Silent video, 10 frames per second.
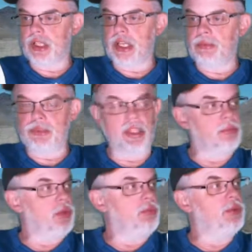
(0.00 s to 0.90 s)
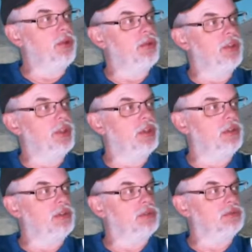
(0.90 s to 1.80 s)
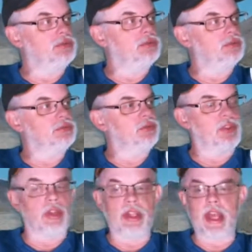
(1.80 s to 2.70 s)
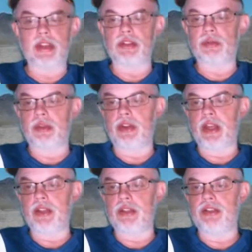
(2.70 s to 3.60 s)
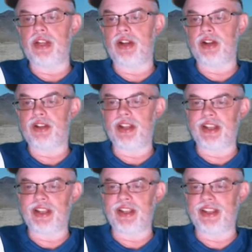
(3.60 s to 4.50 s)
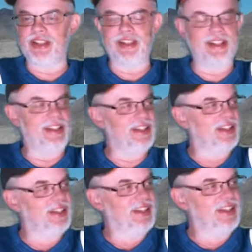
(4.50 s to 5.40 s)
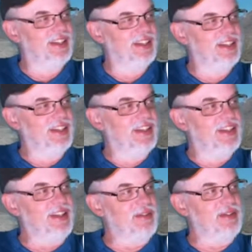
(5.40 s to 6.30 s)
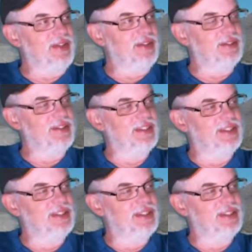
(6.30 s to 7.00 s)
I keep seeing movement over there. All the action we've had in this yard lately. Never know.